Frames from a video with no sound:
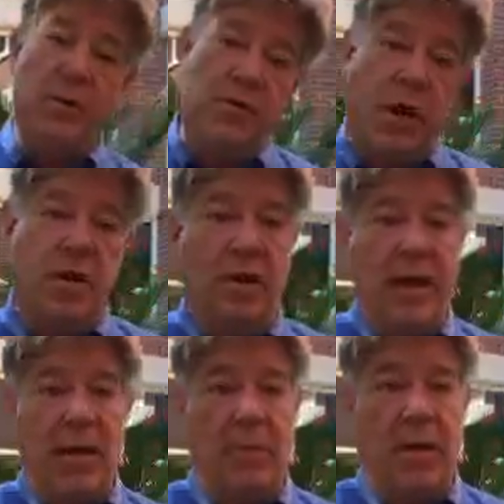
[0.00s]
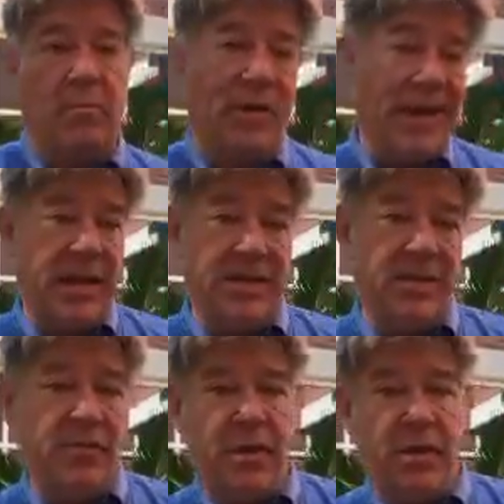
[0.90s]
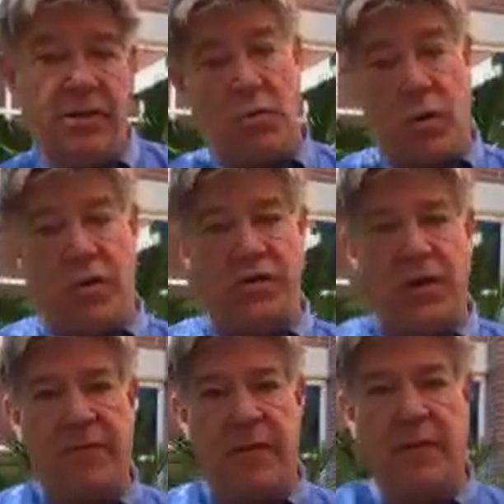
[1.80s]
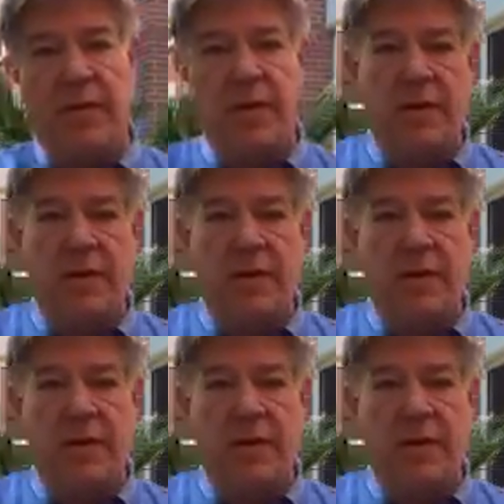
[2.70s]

we've been talking a lot about plants and things and water saving.